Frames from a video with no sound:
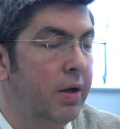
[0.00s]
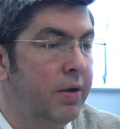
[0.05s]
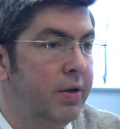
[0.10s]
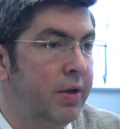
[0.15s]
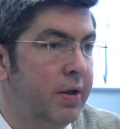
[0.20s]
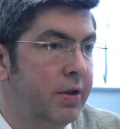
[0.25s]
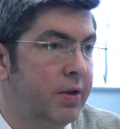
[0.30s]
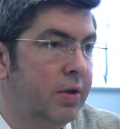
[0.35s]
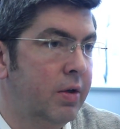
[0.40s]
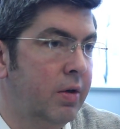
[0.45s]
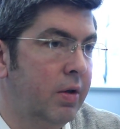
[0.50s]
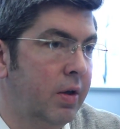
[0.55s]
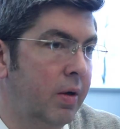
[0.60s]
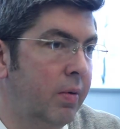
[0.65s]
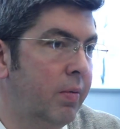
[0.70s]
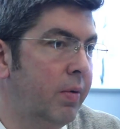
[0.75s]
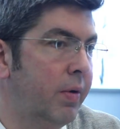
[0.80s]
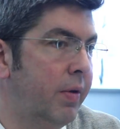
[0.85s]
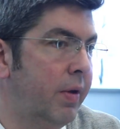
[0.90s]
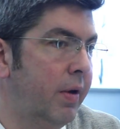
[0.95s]
Additionally,
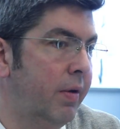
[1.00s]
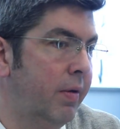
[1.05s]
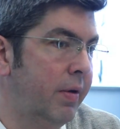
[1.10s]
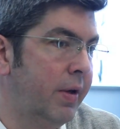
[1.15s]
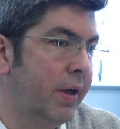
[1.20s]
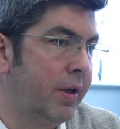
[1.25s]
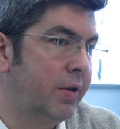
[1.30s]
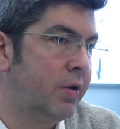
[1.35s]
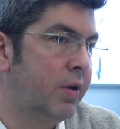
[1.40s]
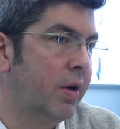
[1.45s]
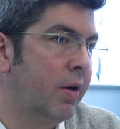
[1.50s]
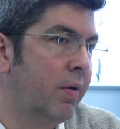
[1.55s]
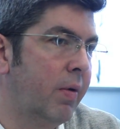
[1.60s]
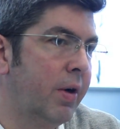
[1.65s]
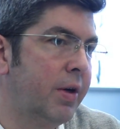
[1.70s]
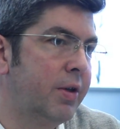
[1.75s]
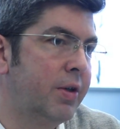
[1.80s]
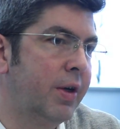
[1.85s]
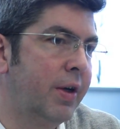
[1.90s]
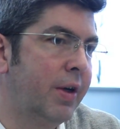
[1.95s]
with the next
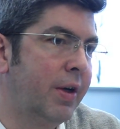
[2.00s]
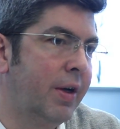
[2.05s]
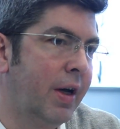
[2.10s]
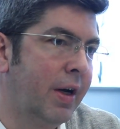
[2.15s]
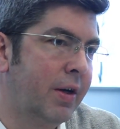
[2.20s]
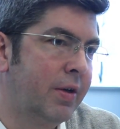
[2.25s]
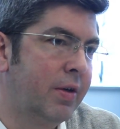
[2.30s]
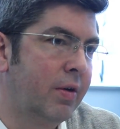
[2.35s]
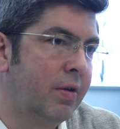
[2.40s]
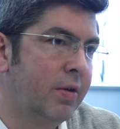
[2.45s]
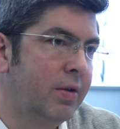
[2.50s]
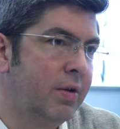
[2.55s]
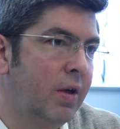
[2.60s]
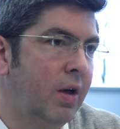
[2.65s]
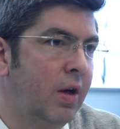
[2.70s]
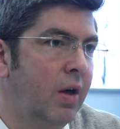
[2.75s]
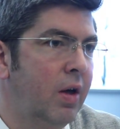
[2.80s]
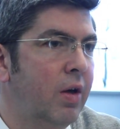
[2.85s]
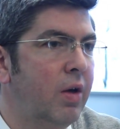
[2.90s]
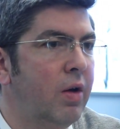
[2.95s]
generation connectors,
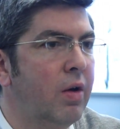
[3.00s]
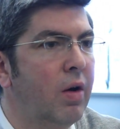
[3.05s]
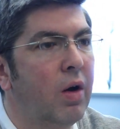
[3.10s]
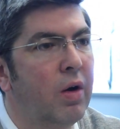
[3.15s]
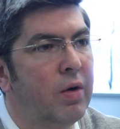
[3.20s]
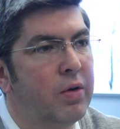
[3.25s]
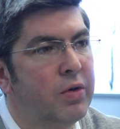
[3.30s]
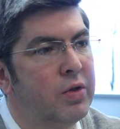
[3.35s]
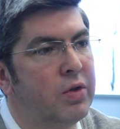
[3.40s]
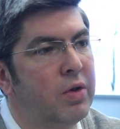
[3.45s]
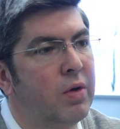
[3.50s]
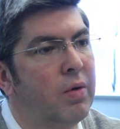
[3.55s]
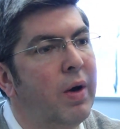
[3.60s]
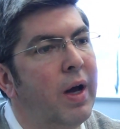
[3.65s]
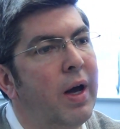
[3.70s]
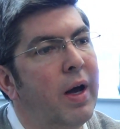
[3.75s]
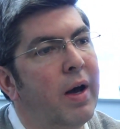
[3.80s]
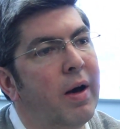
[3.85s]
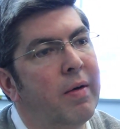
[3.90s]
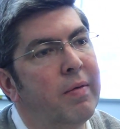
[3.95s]
you also
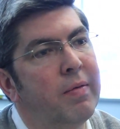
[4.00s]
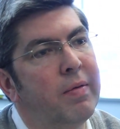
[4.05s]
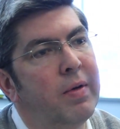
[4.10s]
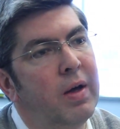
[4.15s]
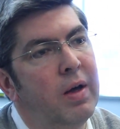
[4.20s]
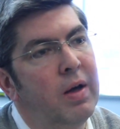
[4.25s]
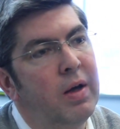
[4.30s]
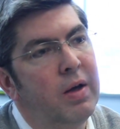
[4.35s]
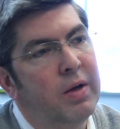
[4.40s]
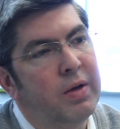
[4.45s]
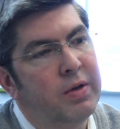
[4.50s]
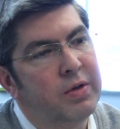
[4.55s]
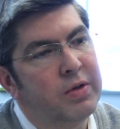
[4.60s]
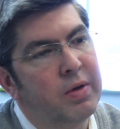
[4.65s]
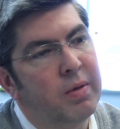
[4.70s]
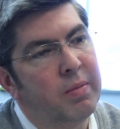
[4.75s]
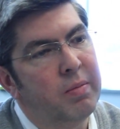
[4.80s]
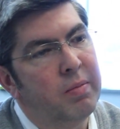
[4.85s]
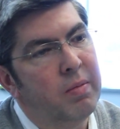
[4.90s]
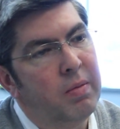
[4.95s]
have
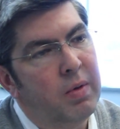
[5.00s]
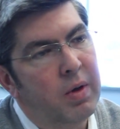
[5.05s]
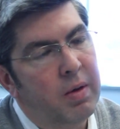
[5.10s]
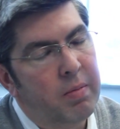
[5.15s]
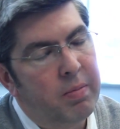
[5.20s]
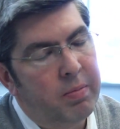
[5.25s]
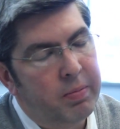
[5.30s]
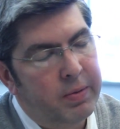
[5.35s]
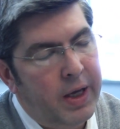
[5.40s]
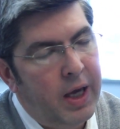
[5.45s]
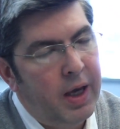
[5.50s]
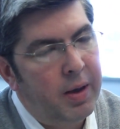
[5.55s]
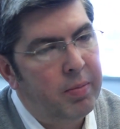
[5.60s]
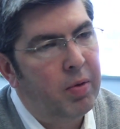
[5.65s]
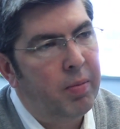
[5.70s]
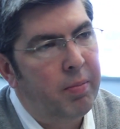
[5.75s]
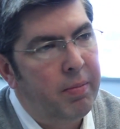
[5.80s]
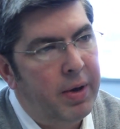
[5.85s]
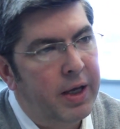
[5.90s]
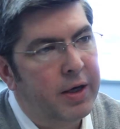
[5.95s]
some
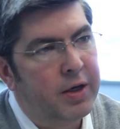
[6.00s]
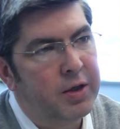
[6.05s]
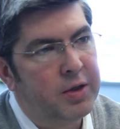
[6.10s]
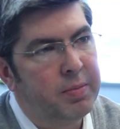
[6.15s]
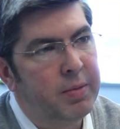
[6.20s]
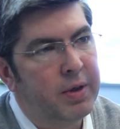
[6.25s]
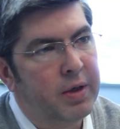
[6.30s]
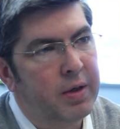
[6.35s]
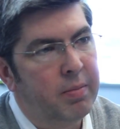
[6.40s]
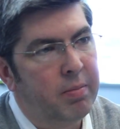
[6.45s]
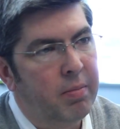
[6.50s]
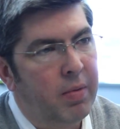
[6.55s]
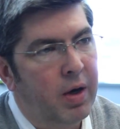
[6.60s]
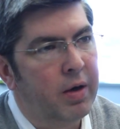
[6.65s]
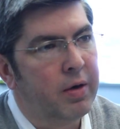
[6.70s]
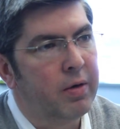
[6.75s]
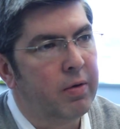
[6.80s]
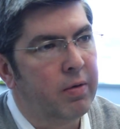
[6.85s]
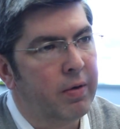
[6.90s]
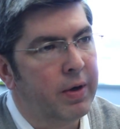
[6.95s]
cable management and
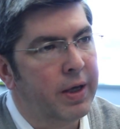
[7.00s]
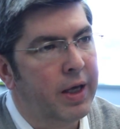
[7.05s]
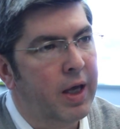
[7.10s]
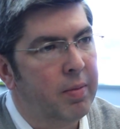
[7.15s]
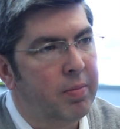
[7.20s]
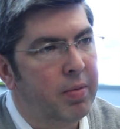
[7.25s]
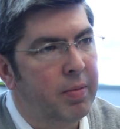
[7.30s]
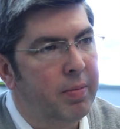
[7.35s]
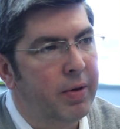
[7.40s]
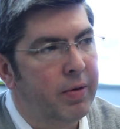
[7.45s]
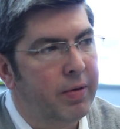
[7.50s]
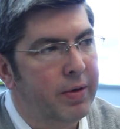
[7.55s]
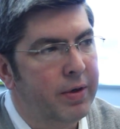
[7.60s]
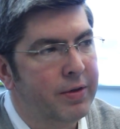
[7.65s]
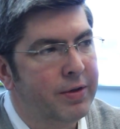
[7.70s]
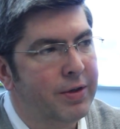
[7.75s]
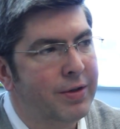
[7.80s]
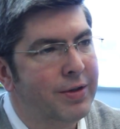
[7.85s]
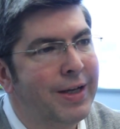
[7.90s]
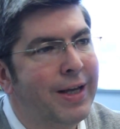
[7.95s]
monitoring
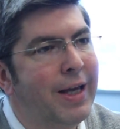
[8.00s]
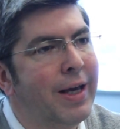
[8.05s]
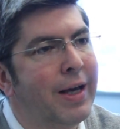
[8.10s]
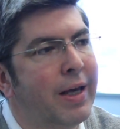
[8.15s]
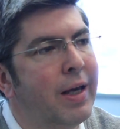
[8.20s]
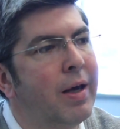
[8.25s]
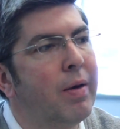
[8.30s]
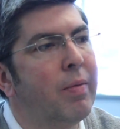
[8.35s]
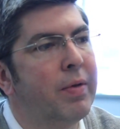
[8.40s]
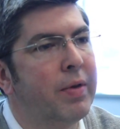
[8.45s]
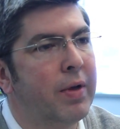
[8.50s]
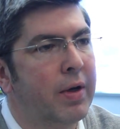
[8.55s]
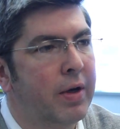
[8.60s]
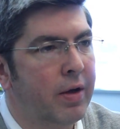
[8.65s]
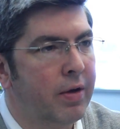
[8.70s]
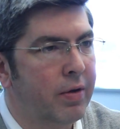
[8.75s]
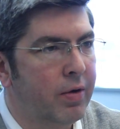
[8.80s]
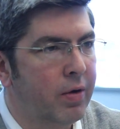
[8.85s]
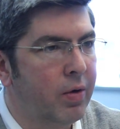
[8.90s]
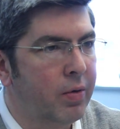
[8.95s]
capabilities that you can't get with
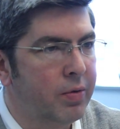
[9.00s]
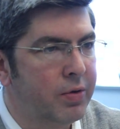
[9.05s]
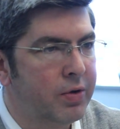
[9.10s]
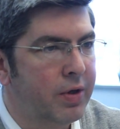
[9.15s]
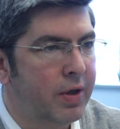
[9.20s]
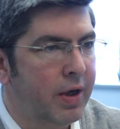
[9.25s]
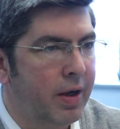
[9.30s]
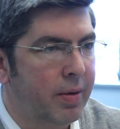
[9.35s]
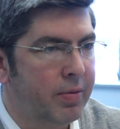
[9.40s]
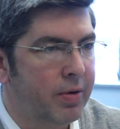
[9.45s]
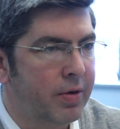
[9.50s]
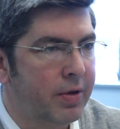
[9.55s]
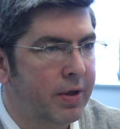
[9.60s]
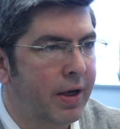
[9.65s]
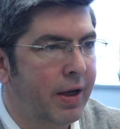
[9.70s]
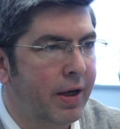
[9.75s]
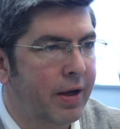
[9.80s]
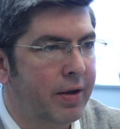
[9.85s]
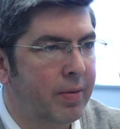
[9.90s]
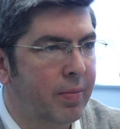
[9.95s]
any other host adapter
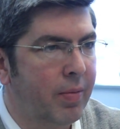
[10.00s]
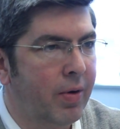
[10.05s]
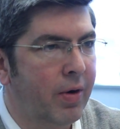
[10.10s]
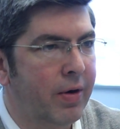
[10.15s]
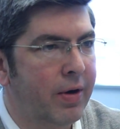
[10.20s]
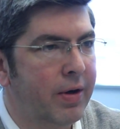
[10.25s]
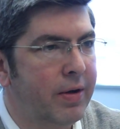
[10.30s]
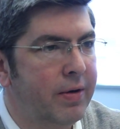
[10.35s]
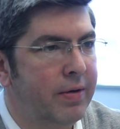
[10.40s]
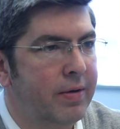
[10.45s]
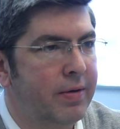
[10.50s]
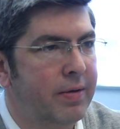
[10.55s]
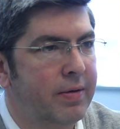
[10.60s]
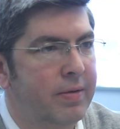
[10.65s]
today on the market.